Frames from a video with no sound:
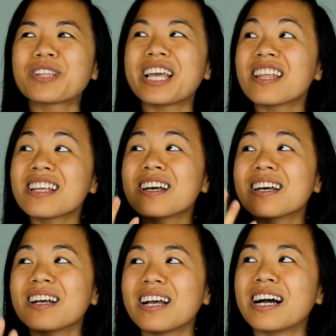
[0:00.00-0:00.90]
the
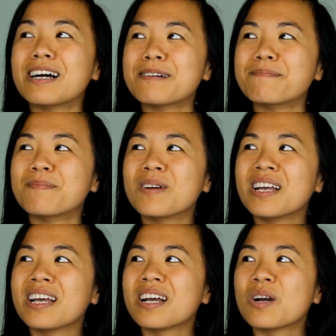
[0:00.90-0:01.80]
other,
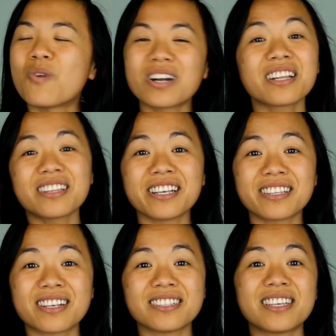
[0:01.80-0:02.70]
one other thing
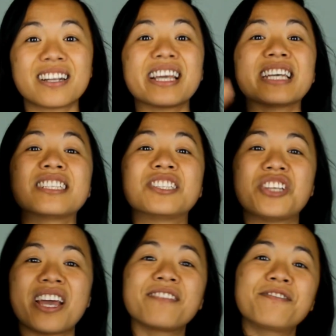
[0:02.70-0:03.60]
to consider is
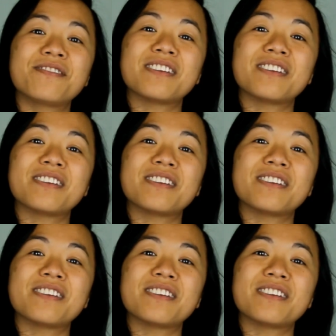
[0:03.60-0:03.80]
Geoff